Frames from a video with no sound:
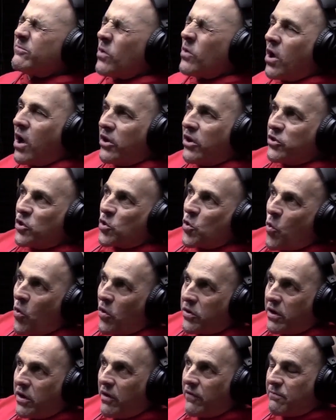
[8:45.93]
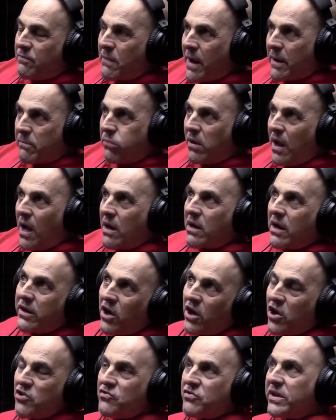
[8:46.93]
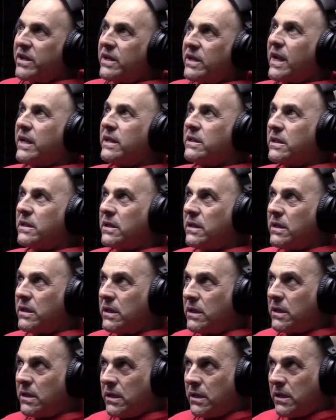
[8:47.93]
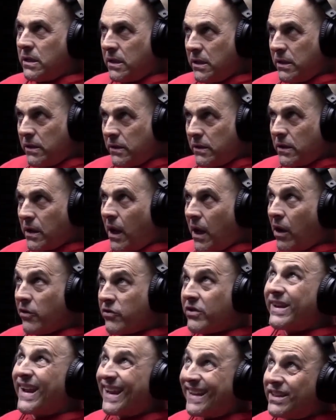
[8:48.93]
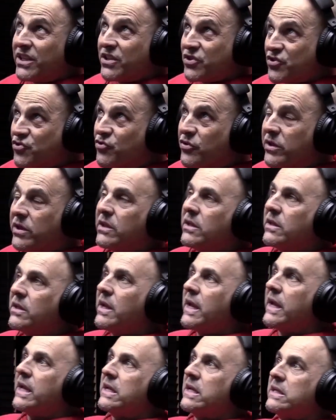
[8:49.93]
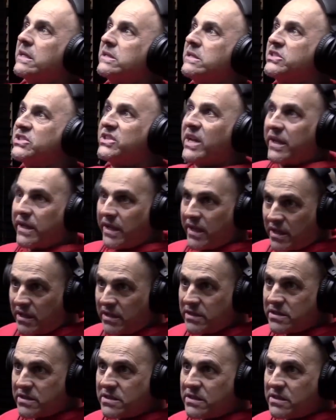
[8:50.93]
on the corner of my block on 190th Street in St. Nicholas.